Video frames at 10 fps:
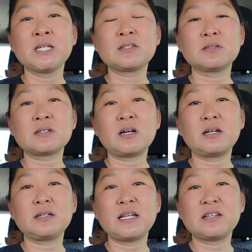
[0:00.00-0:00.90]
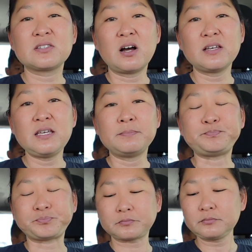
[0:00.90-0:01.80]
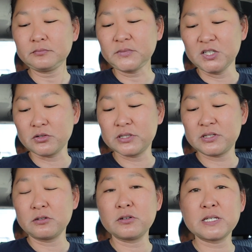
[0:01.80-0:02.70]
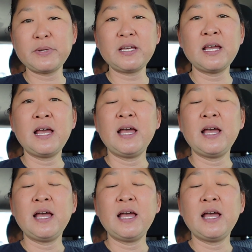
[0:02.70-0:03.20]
so it's not getting soggy, so it's still crispy.